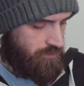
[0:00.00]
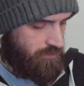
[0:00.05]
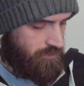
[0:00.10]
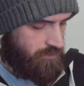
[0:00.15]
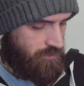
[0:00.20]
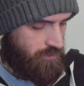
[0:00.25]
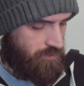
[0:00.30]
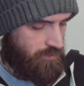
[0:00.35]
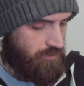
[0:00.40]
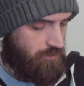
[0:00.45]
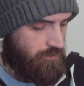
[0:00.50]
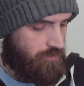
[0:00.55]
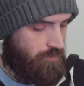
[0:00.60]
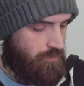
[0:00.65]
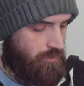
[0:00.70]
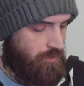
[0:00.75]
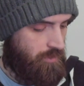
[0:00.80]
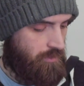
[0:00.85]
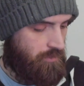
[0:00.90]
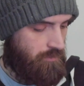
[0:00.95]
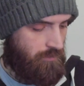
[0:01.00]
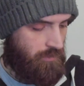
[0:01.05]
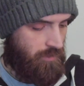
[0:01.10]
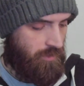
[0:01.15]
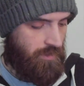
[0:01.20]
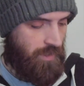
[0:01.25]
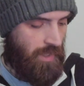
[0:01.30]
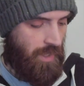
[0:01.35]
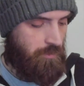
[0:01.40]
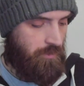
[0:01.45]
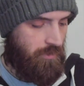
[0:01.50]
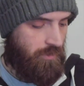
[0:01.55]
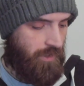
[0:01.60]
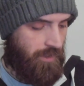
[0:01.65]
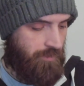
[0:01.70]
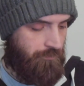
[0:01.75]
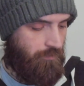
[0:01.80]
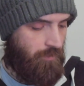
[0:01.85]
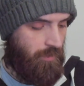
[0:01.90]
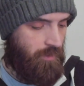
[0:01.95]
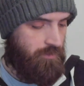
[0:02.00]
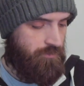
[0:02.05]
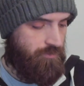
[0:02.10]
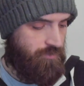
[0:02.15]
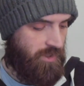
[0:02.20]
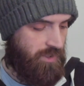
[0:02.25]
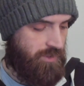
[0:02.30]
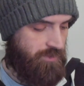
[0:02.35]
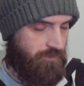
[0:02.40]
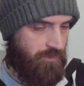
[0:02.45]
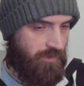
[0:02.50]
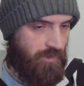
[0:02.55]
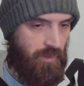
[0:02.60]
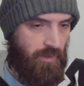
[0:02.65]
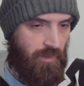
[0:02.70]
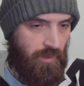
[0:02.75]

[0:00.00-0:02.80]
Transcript: to enable that file transfer.